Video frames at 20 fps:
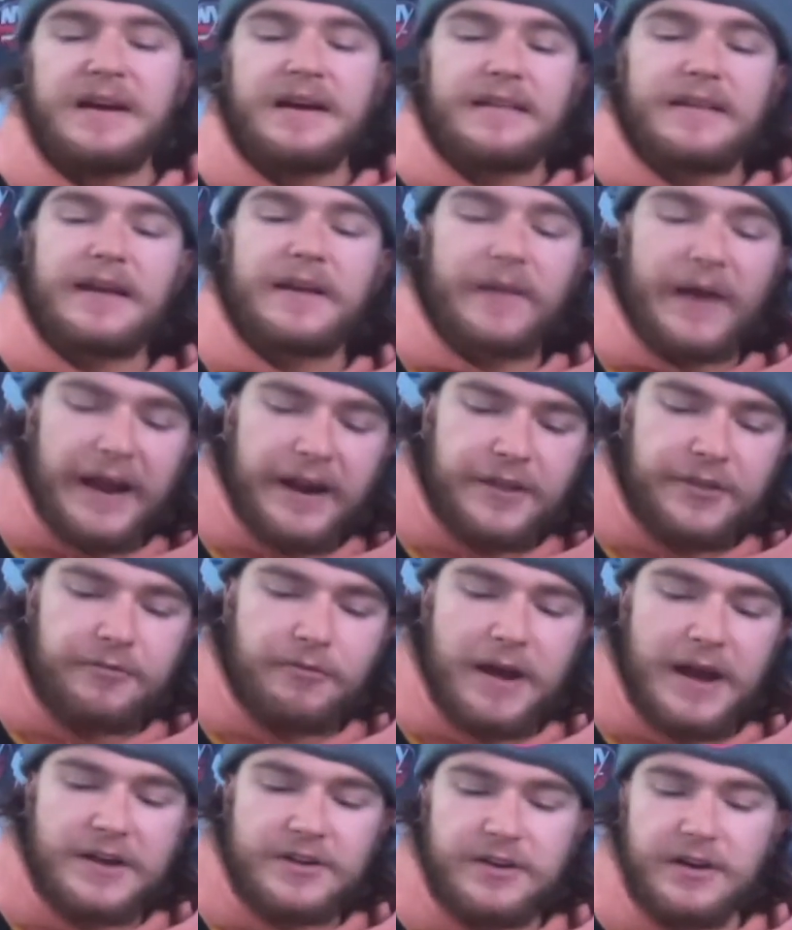The Atlanta
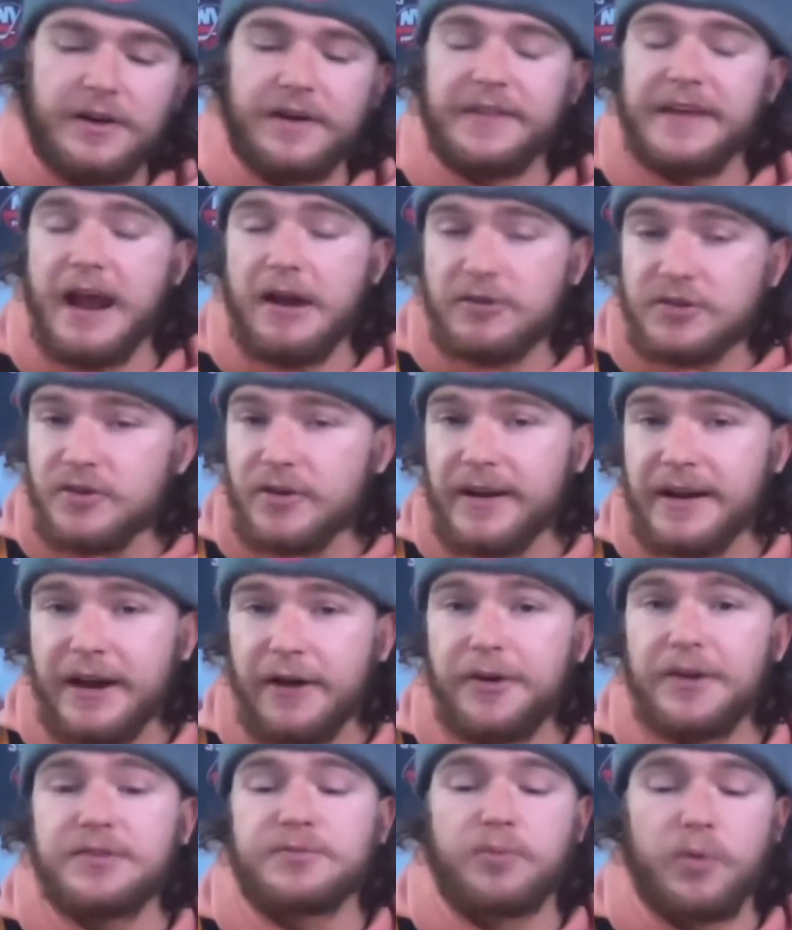Thrash, uh, the Arizona
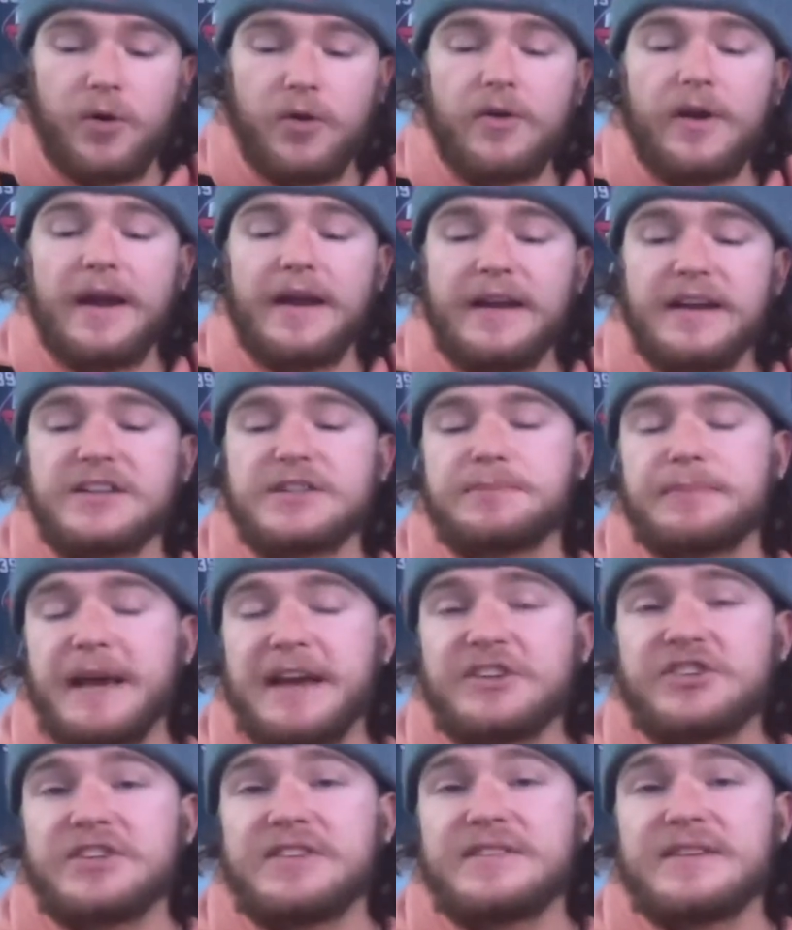Coyotes were an
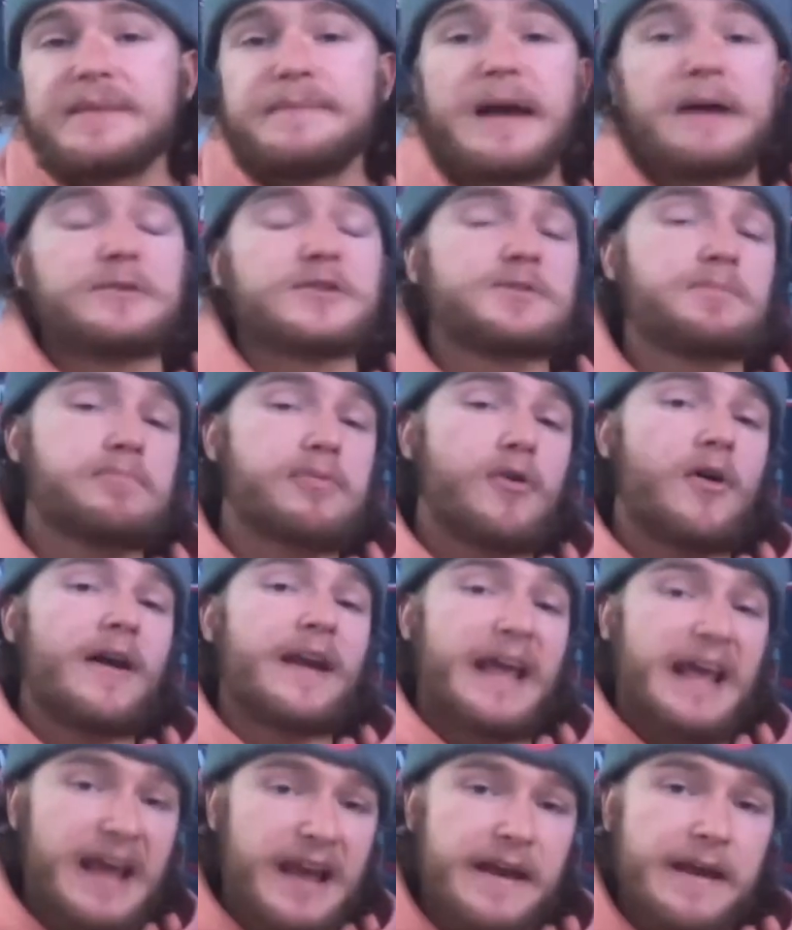expansion team that was
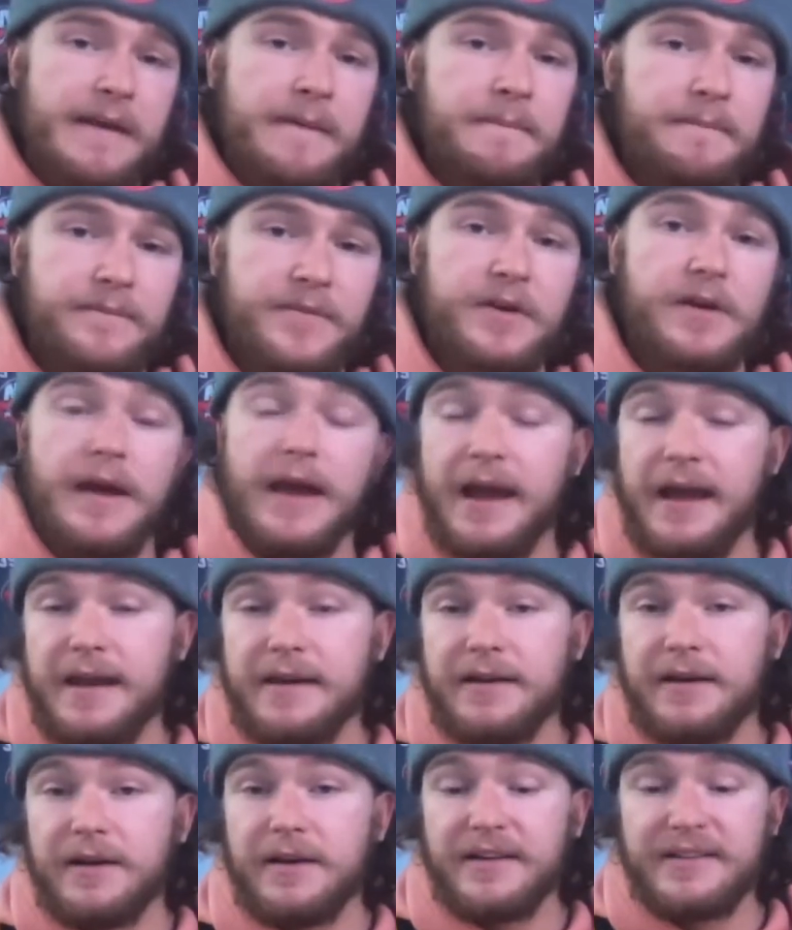brought in
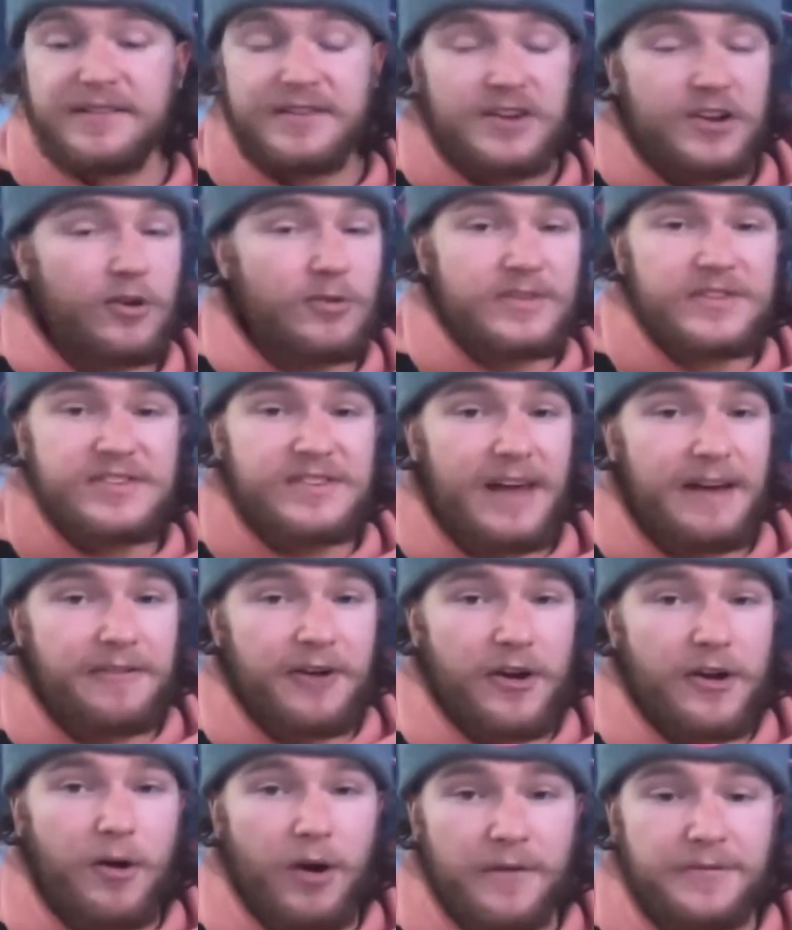and it, you don't see that
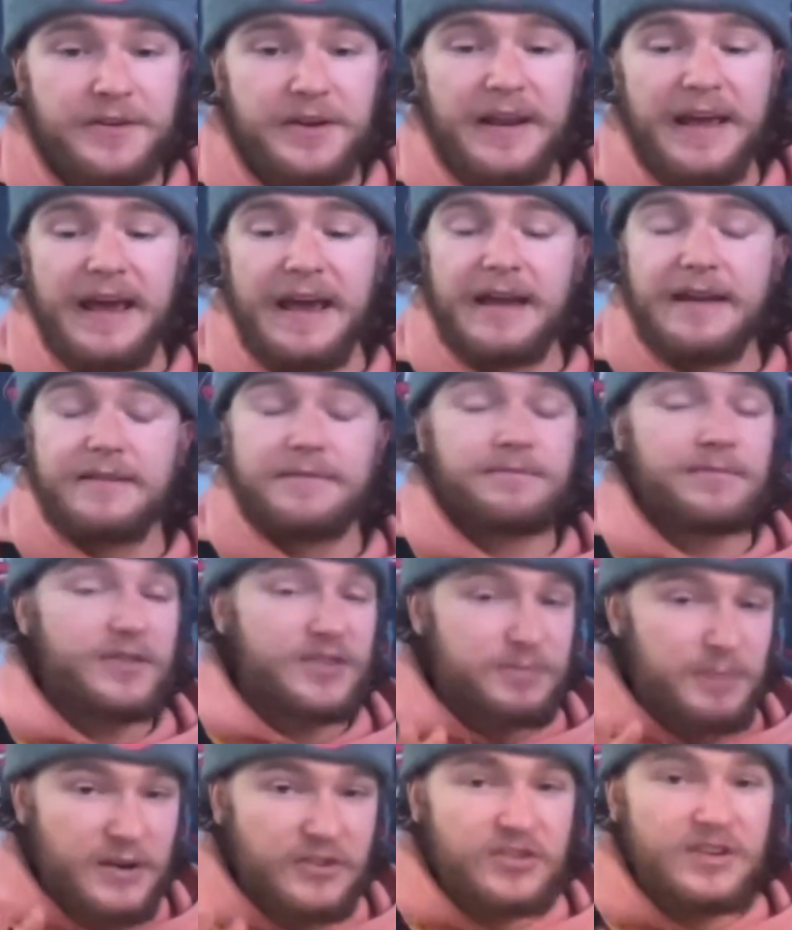very often. A
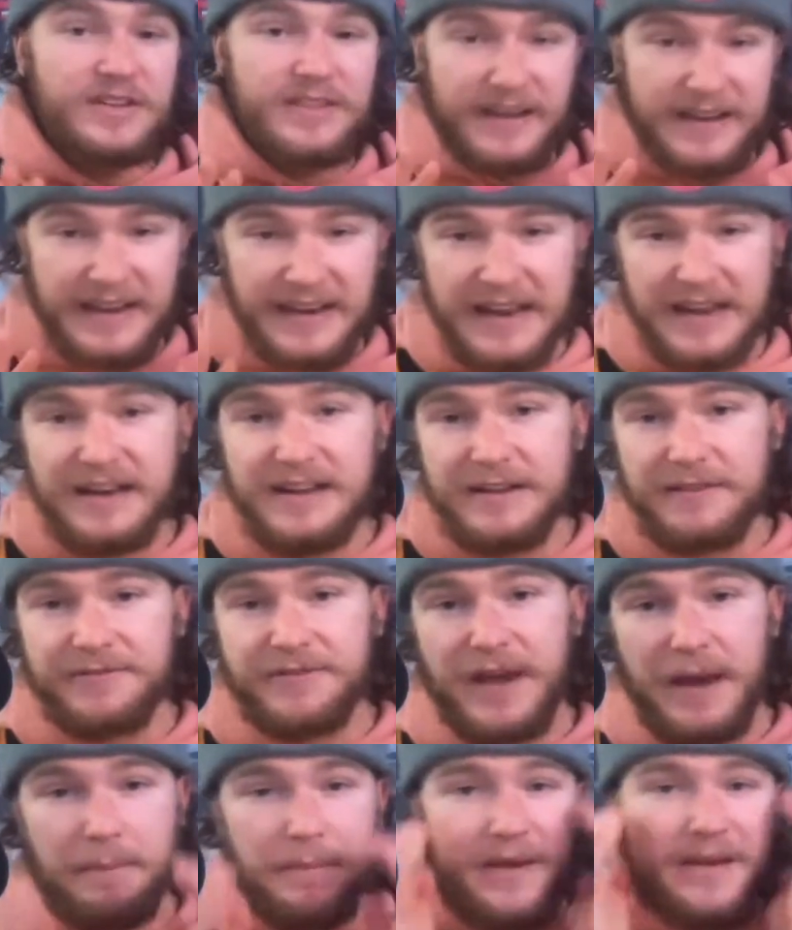especially the Canadian
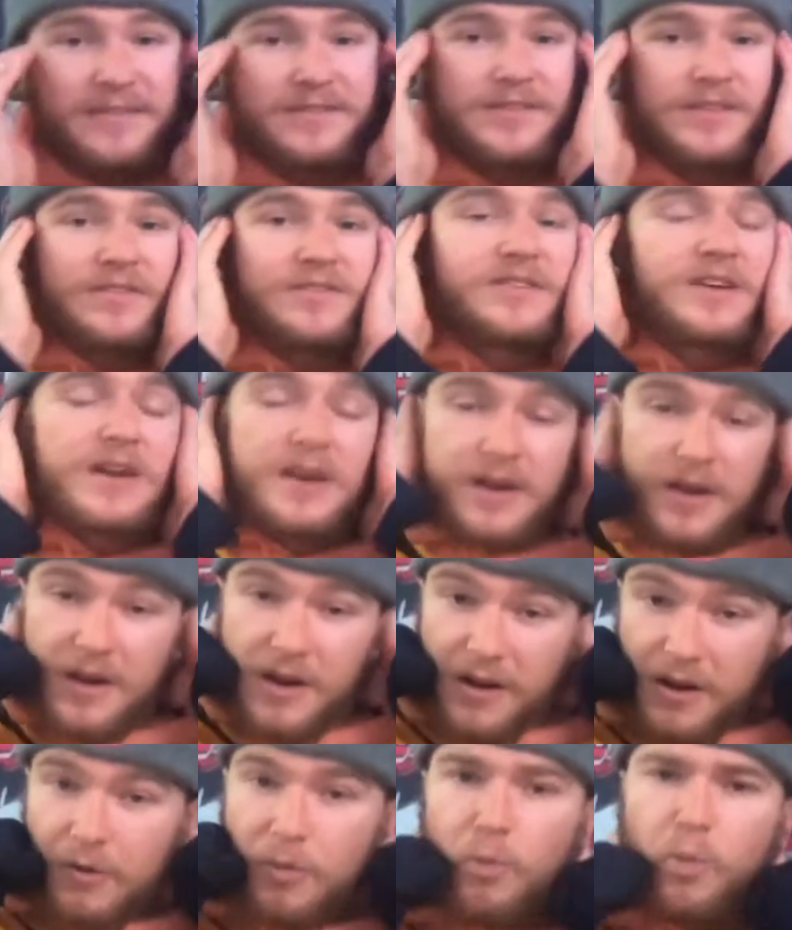fan bases
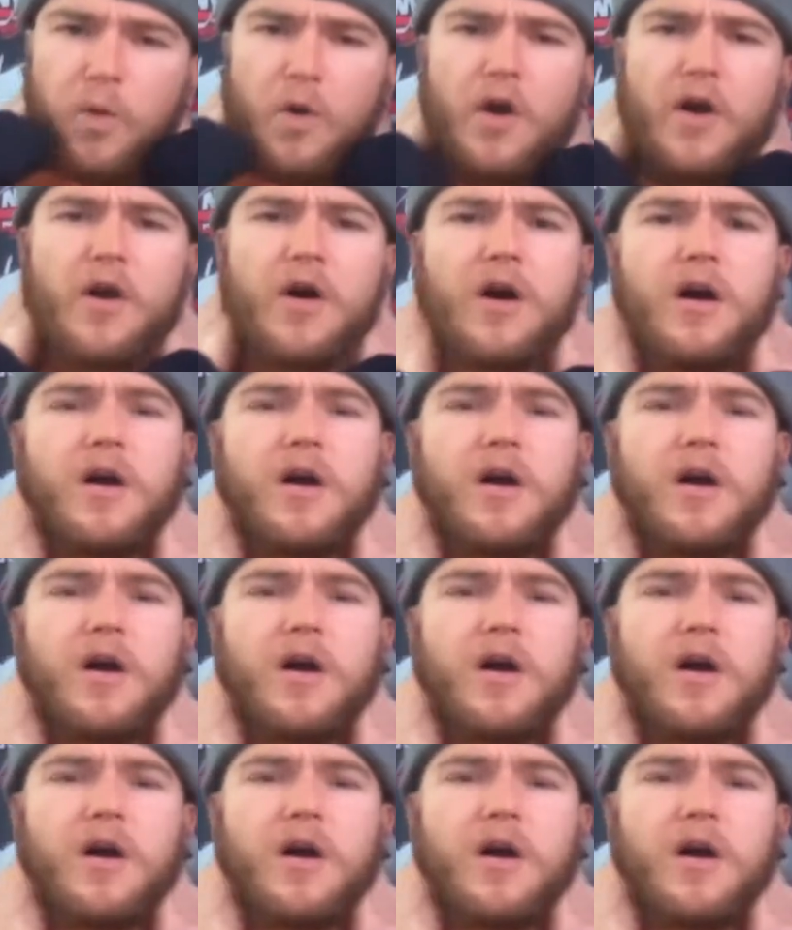were